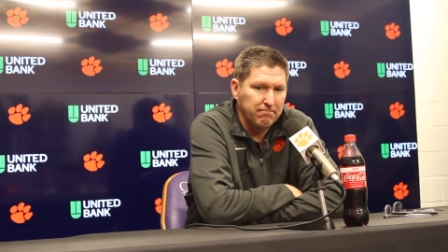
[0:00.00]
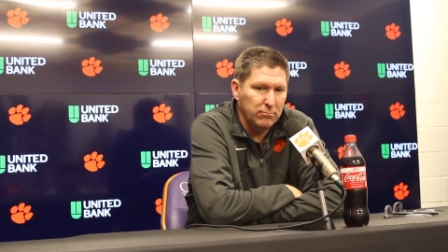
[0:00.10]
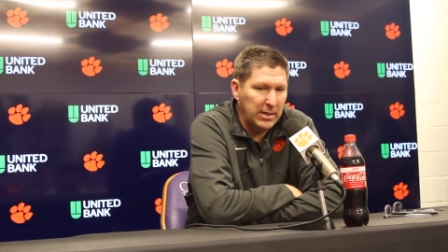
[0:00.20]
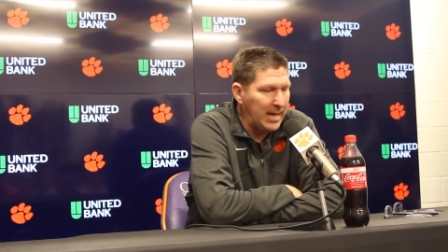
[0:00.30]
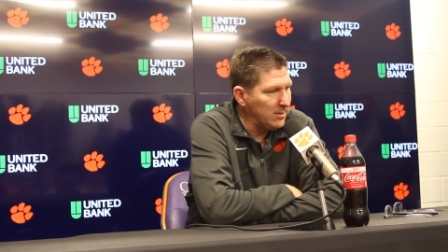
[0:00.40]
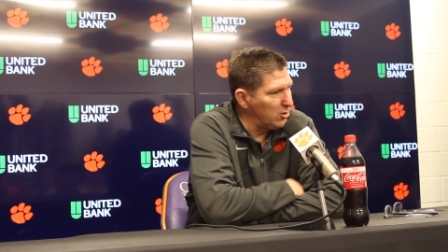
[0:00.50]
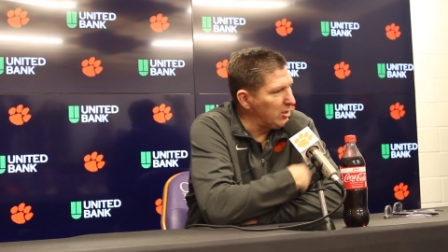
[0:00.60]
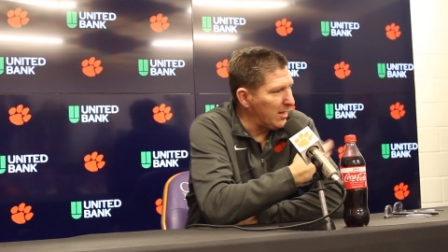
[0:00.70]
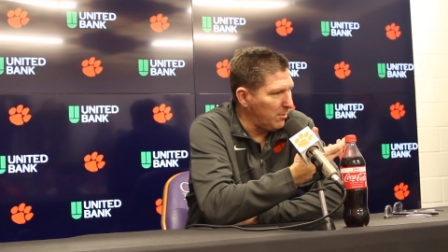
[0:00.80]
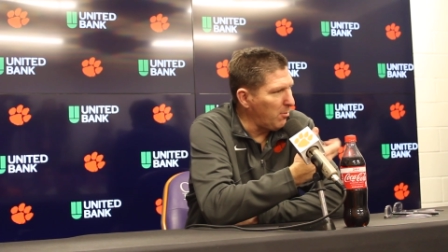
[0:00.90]
but he hasn't
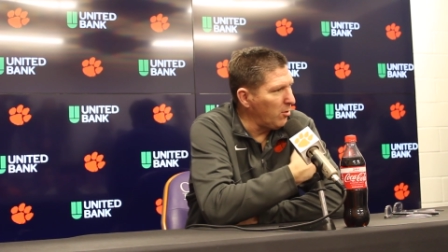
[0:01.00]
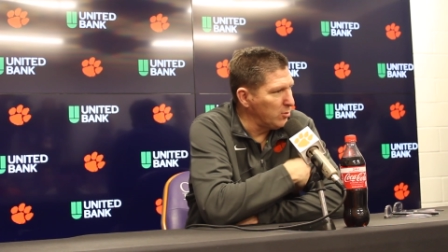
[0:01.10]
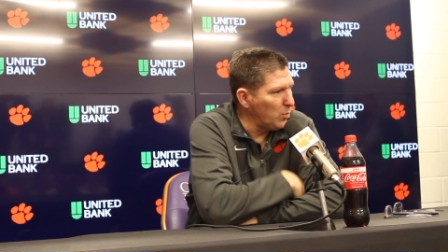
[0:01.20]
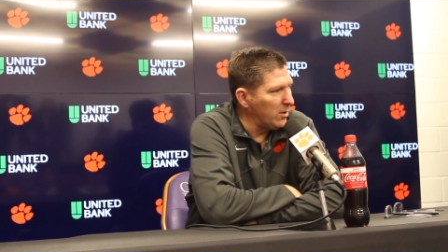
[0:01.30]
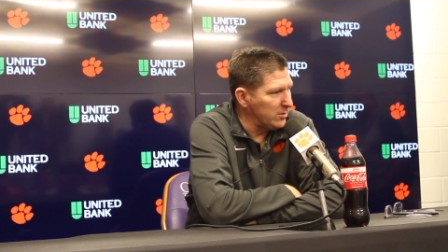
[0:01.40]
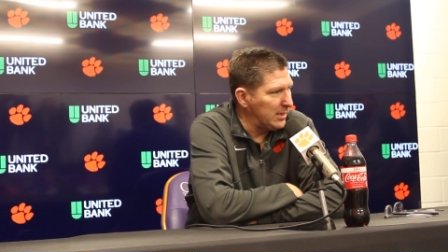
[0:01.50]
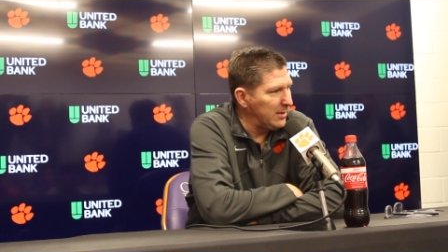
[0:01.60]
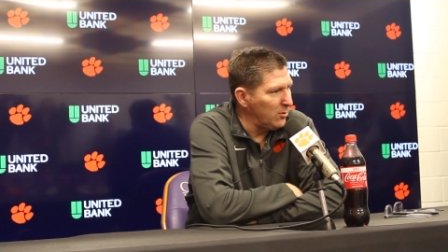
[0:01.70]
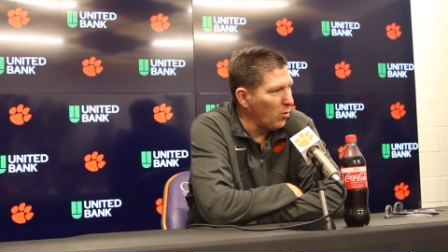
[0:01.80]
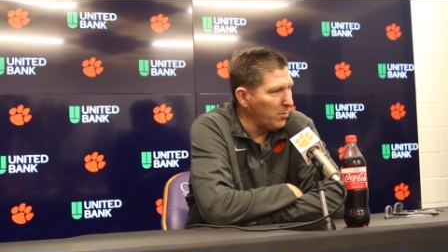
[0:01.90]
shot the ball as well as he
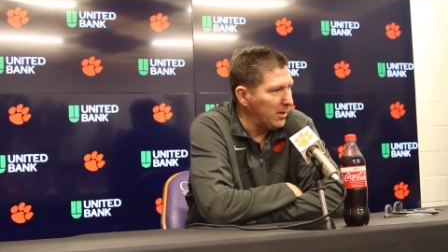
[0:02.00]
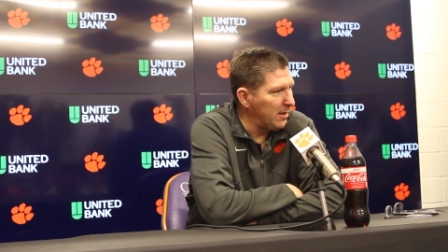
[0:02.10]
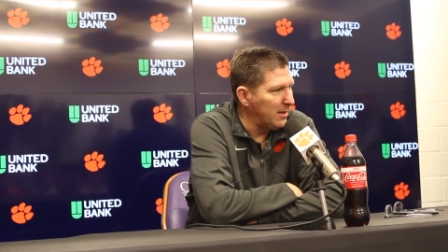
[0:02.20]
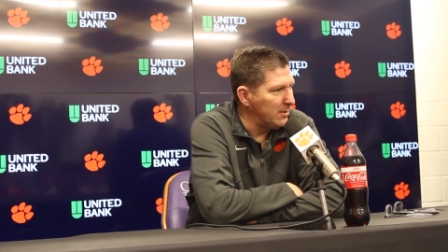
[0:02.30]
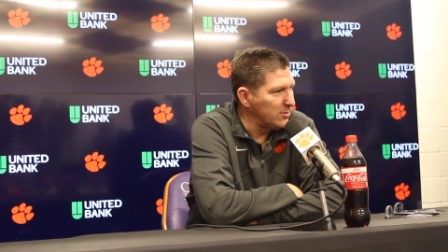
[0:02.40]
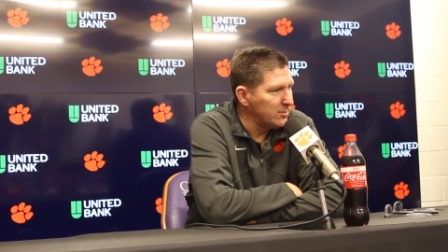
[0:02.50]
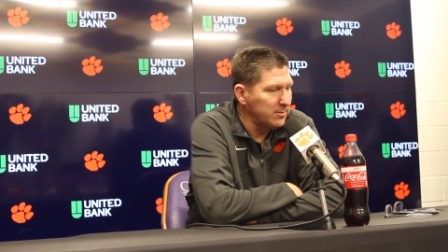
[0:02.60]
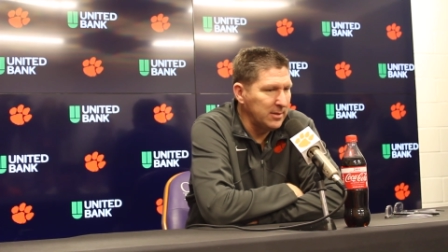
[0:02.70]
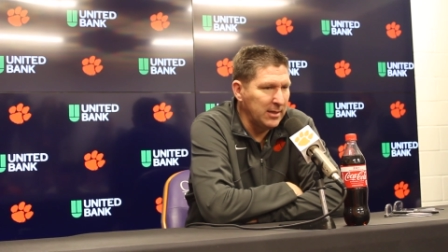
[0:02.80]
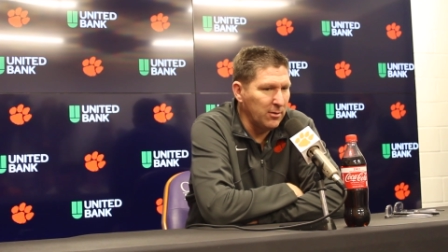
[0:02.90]
normally does.
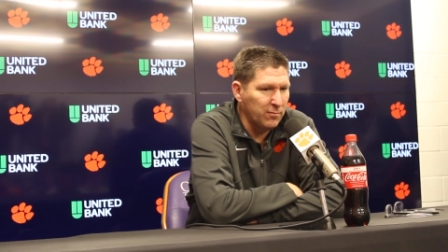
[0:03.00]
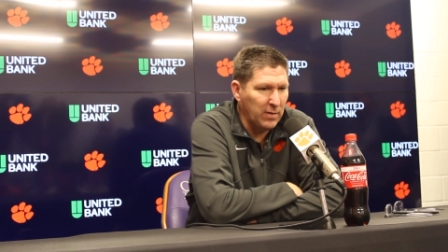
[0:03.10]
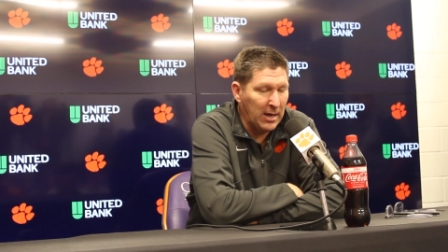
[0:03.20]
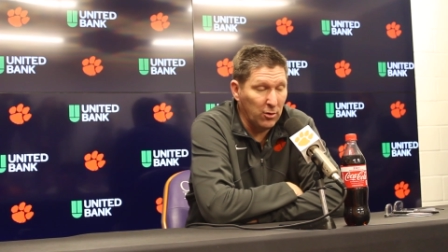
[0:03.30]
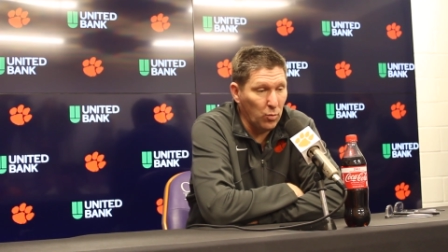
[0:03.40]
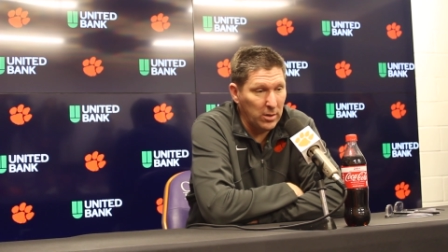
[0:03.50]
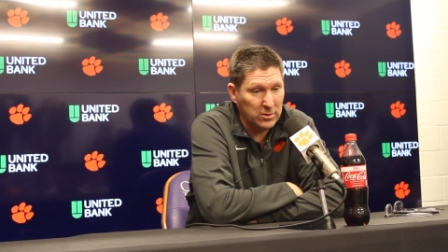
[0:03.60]
You know, I don't know what